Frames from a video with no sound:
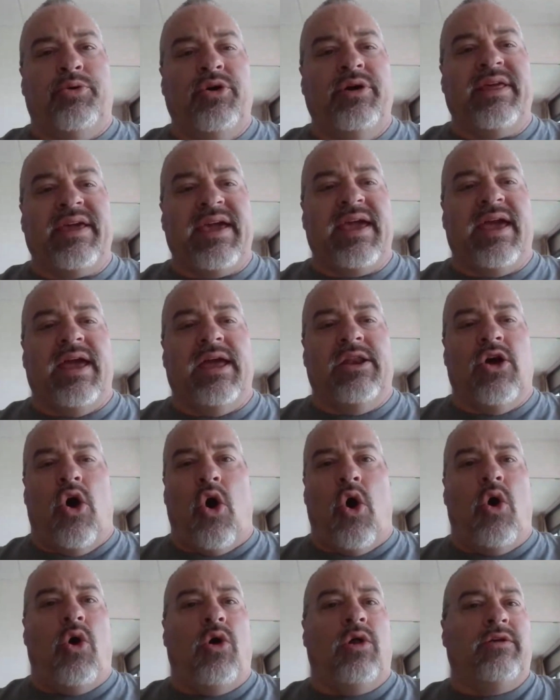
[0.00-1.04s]
put in
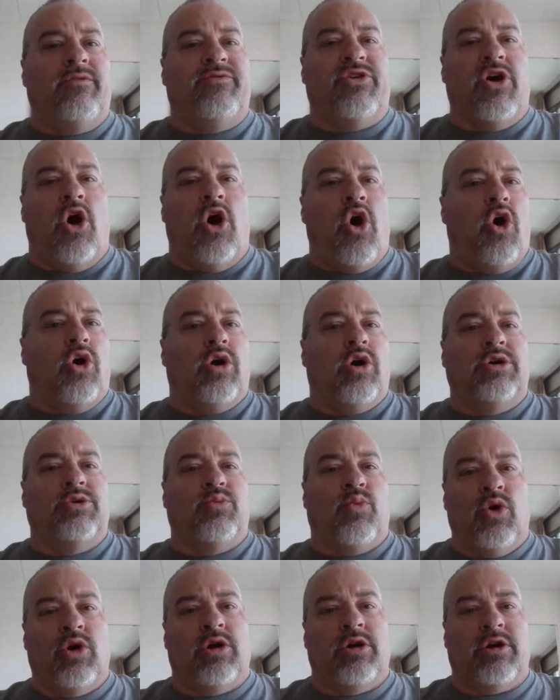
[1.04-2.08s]
all of the
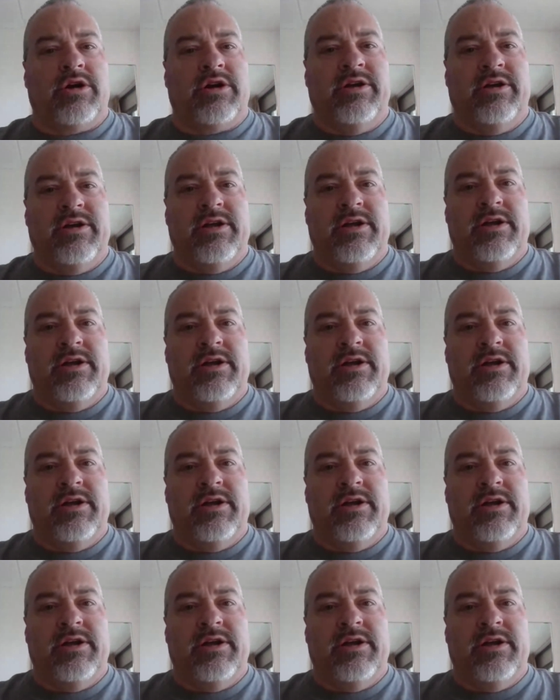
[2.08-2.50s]
hard work